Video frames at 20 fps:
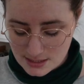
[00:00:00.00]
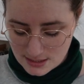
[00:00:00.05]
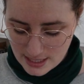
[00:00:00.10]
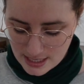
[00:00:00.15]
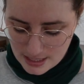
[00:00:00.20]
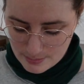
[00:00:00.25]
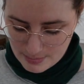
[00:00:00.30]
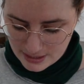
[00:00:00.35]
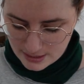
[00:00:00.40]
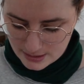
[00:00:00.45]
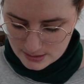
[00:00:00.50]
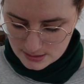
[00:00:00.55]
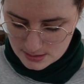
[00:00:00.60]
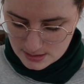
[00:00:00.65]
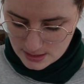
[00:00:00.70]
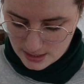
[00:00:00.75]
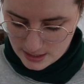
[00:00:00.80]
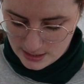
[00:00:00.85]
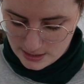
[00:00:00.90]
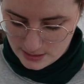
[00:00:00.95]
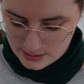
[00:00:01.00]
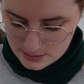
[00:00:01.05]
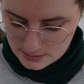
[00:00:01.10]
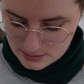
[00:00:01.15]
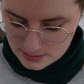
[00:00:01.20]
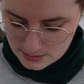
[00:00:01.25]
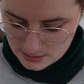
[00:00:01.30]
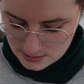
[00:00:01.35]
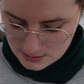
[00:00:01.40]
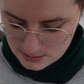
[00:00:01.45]
today because I,
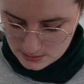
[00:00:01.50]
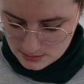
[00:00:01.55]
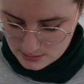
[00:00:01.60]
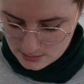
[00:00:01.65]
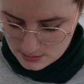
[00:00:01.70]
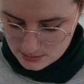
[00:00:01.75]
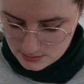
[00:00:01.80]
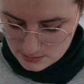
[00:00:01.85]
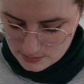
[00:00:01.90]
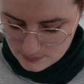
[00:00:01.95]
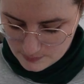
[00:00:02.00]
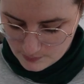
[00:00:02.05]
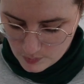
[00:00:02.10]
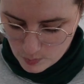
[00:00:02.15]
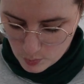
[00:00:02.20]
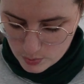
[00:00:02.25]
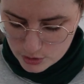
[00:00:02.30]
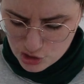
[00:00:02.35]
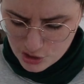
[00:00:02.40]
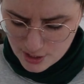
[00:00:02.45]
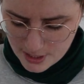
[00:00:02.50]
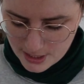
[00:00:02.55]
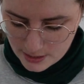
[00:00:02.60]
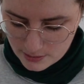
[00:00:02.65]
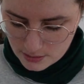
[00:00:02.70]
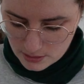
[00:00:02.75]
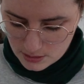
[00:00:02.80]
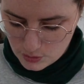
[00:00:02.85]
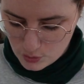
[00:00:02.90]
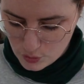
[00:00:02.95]
we're trying
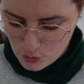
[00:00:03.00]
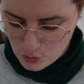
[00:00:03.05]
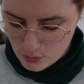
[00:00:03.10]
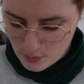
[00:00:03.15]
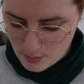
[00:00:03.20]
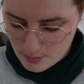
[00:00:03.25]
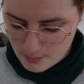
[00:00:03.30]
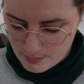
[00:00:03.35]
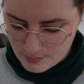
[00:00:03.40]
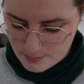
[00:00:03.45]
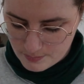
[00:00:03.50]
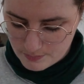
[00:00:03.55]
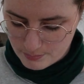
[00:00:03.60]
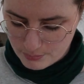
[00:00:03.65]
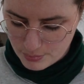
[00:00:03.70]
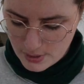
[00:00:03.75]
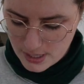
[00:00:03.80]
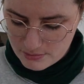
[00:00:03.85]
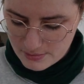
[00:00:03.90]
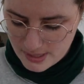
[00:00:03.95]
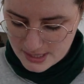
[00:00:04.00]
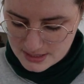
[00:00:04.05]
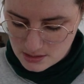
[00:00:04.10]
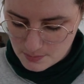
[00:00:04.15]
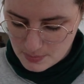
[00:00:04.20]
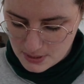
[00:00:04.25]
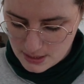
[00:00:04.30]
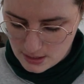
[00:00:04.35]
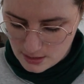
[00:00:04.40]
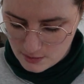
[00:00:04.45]
out a new bread
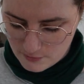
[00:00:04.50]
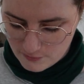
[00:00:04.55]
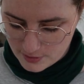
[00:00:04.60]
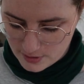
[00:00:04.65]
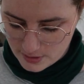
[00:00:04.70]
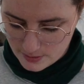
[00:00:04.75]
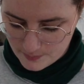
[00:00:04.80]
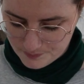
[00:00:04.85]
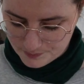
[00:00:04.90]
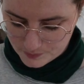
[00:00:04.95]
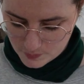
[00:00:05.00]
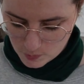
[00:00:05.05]
recipe for,